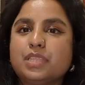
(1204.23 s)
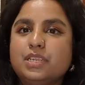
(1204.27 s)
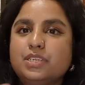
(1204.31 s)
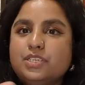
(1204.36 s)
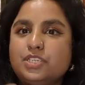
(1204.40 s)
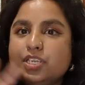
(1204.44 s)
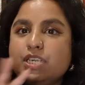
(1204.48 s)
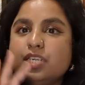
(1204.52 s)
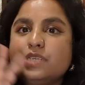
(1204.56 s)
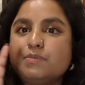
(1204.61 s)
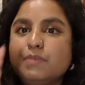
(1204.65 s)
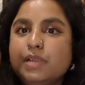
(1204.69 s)

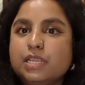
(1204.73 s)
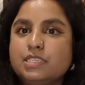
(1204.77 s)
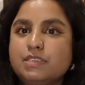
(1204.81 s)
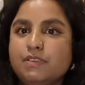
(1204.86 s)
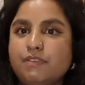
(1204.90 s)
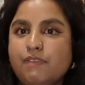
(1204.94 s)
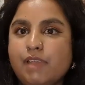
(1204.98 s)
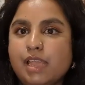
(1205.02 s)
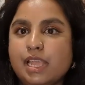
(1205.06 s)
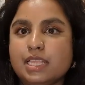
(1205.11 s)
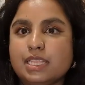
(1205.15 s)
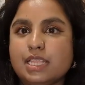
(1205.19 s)
she's meant to
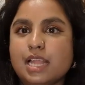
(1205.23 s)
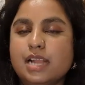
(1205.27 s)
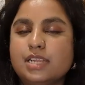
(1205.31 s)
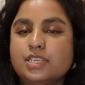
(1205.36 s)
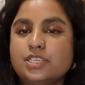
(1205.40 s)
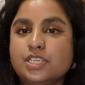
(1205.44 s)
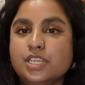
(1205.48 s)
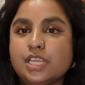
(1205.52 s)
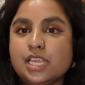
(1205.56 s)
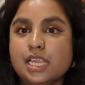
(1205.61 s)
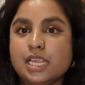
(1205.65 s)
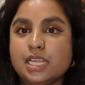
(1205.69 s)
fake that
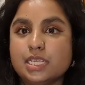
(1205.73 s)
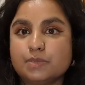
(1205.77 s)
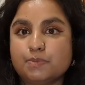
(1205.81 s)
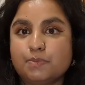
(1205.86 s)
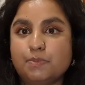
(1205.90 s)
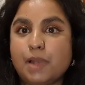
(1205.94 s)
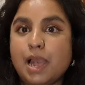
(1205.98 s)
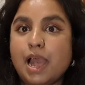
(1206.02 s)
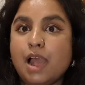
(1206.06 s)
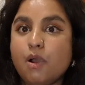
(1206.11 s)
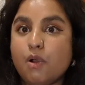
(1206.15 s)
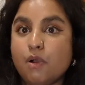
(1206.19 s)
she is
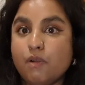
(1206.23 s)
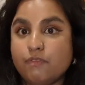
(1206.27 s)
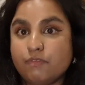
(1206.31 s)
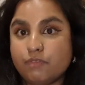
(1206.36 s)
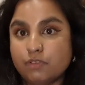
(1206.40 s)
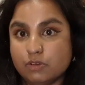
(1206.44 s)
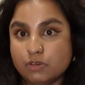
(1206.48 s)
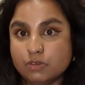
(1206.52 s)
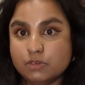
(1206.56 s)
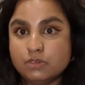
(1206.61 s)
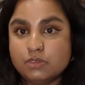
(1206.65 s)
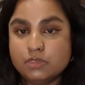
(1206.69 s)

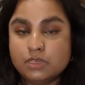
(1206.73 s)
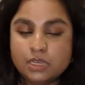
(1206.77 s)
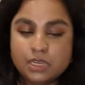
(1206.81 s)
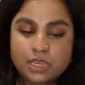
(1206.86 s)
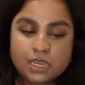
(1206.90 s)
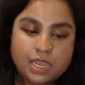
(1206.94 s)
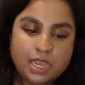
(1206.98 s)
powerful.